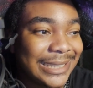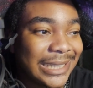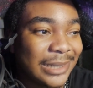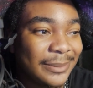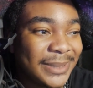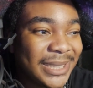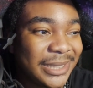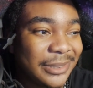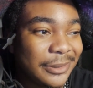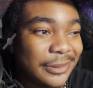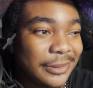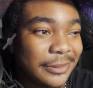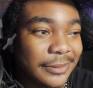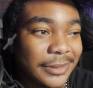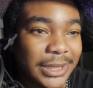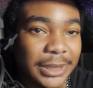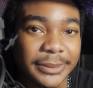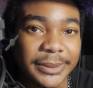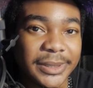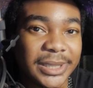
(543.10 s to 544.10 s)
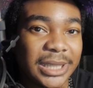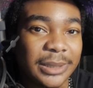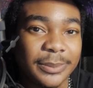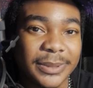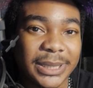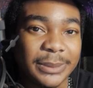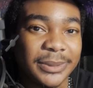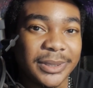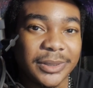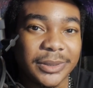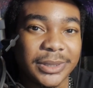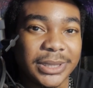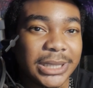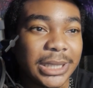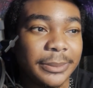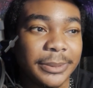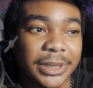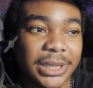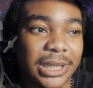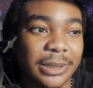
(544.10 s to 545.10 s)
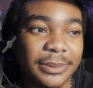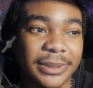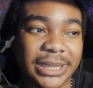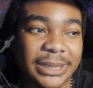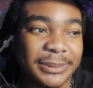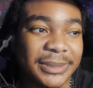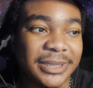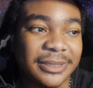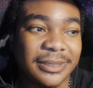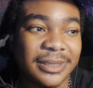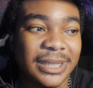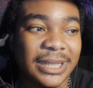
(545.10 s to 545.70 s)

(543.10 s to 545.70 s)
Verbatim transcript: W, W company, bro. It's W company, bro.